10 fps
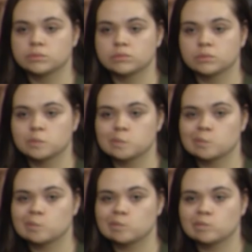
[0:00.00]

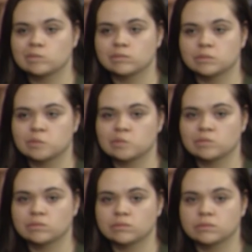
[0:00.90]

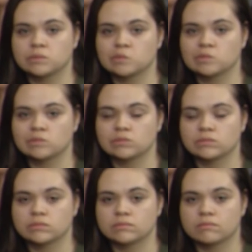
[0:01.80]

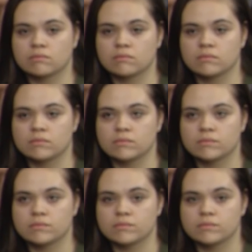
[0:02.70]

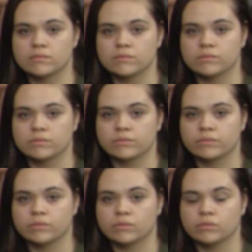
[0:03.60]

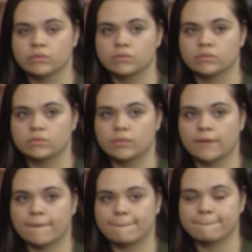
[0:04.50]

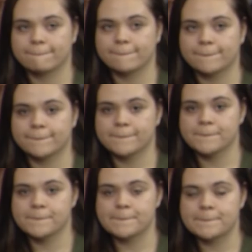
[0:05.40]

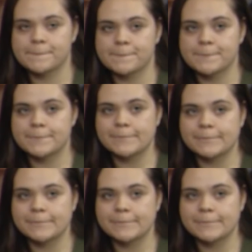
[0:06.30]
The person shown says nothing.